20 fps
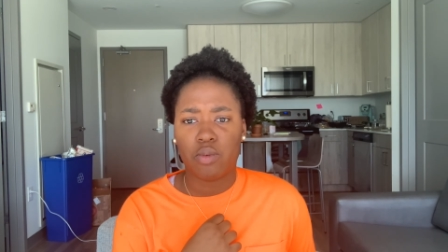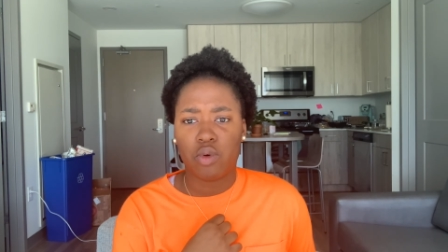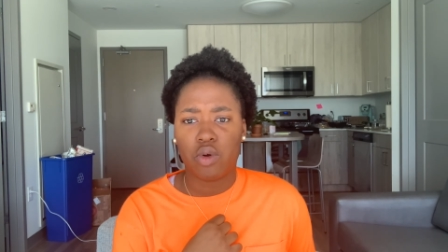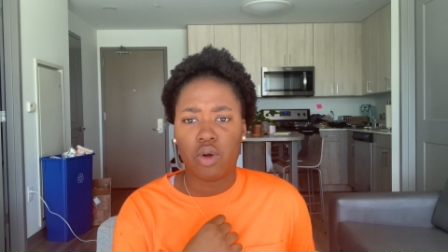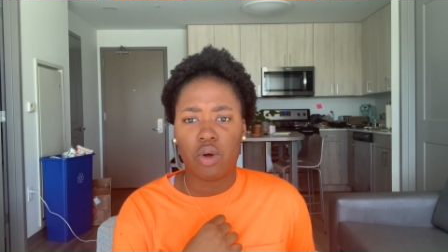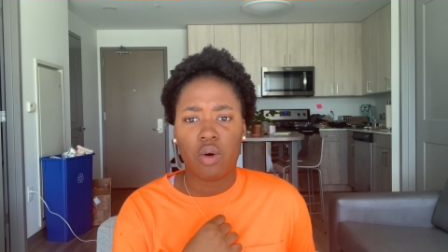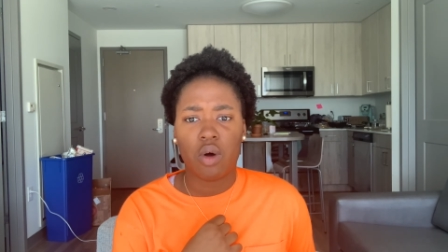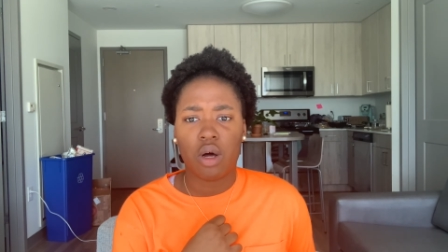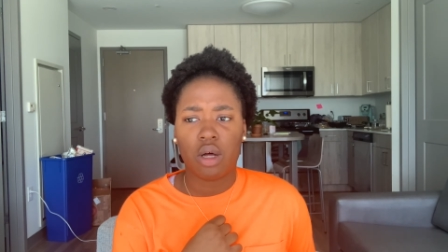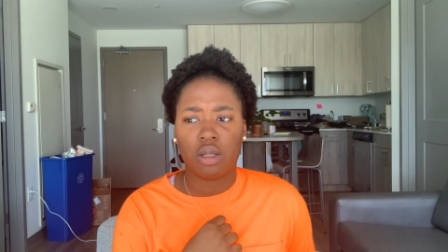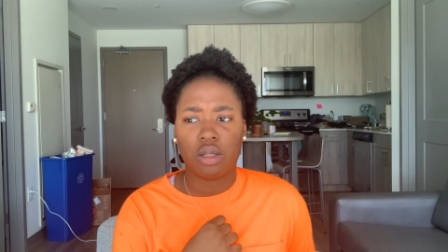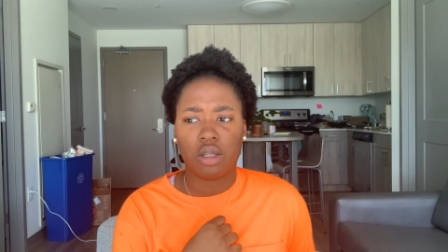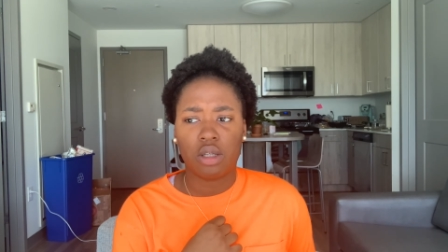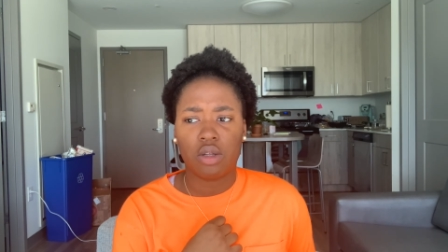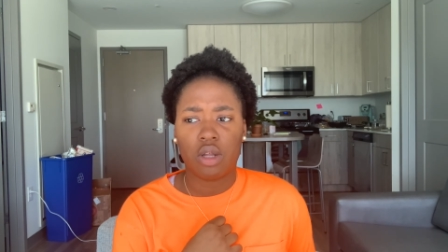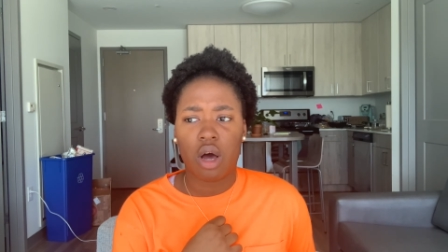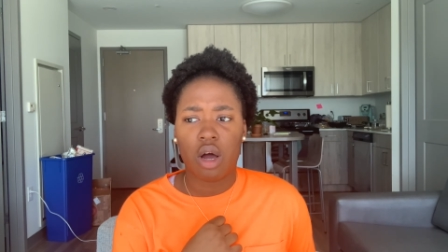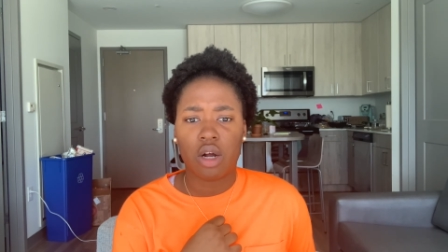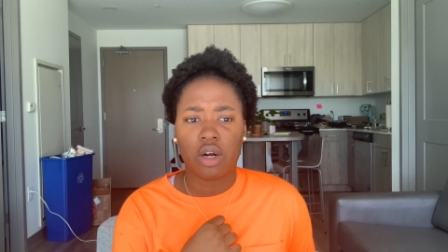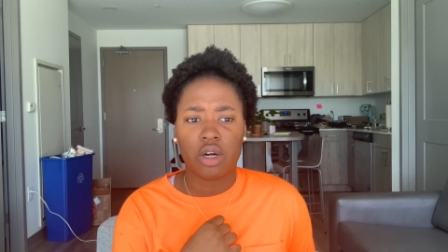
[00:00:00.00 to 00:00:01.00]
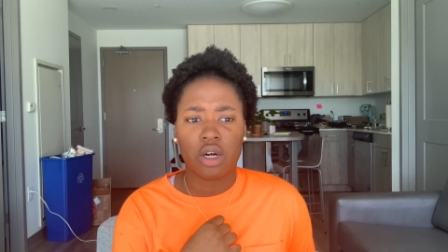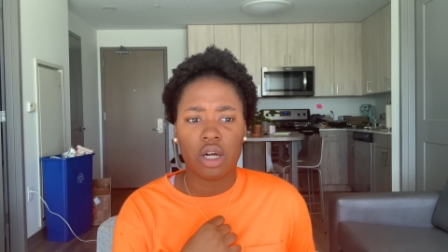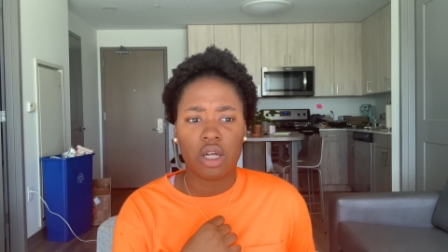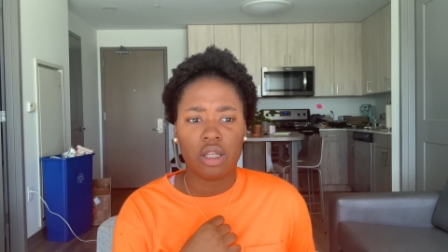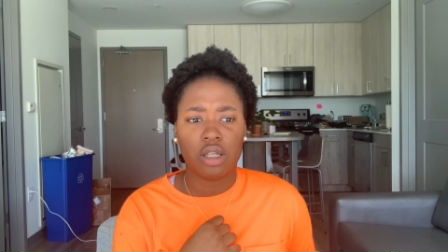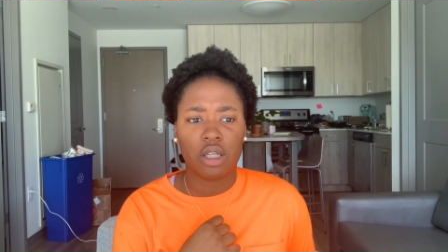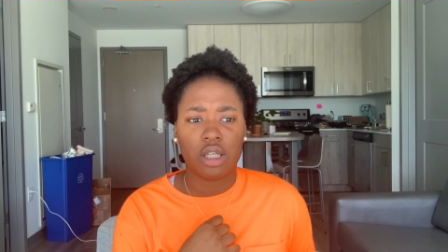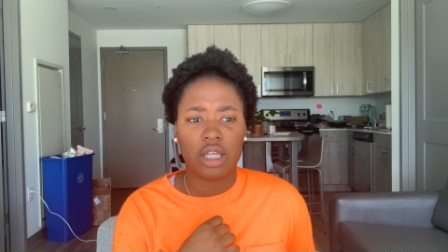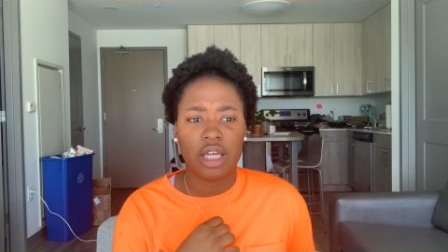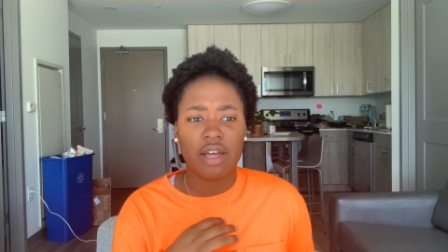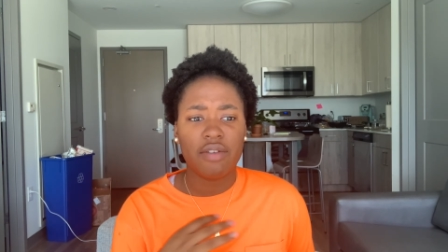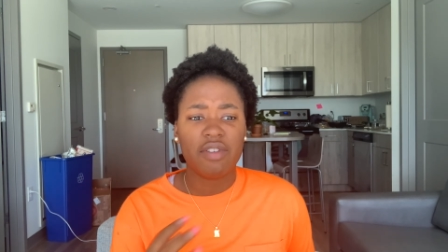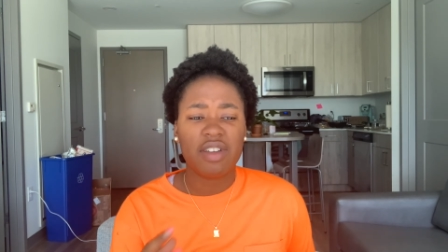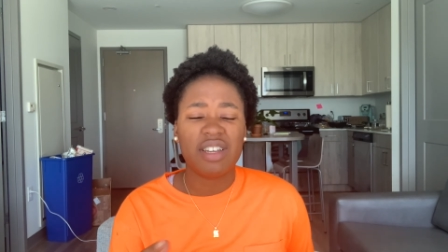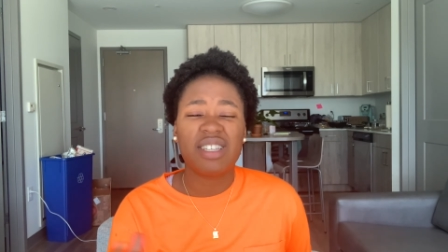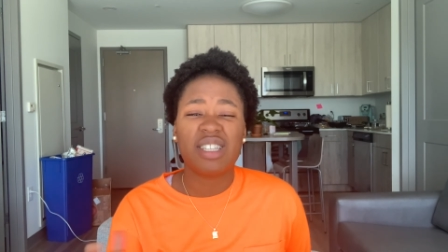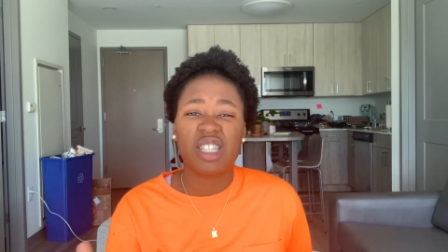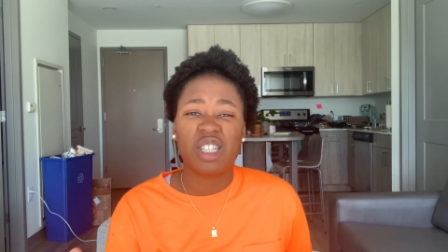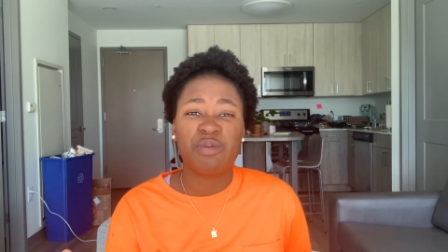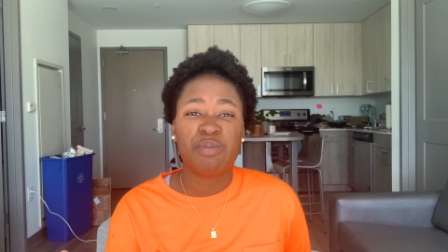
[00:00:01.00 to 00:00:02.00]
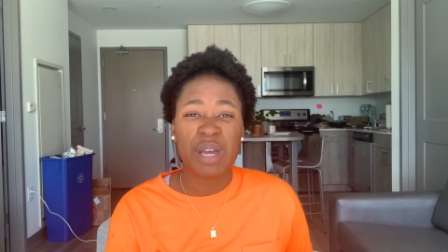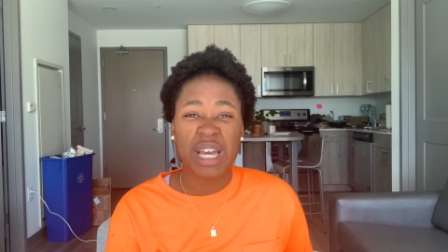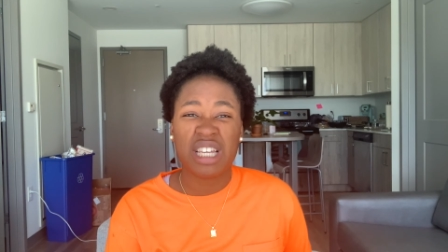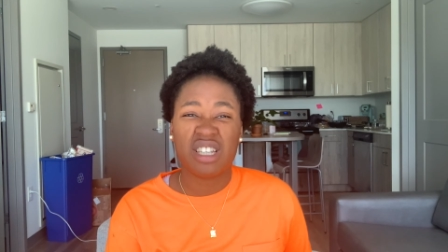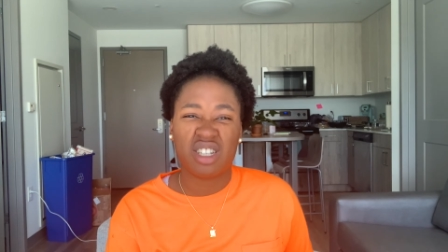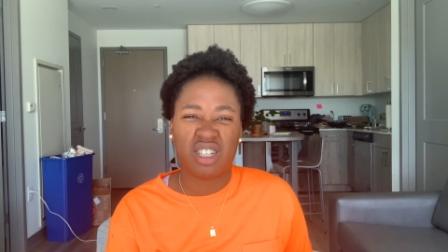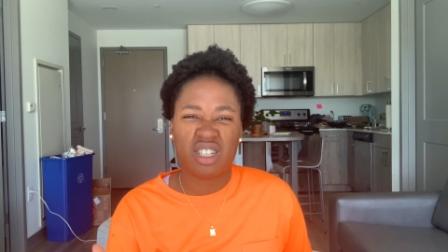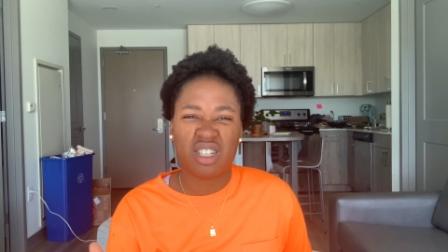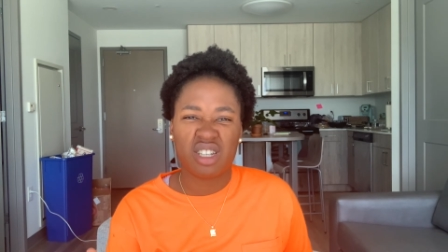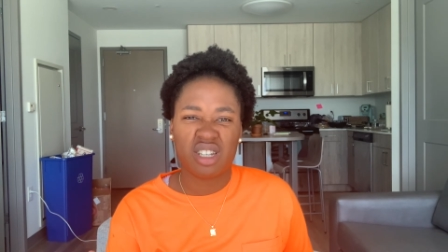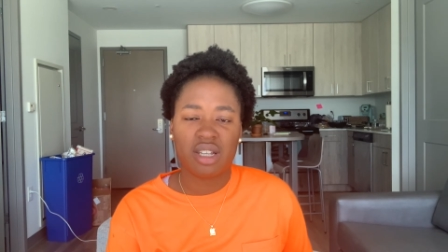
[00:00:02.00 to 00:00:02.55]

We're no longer giving space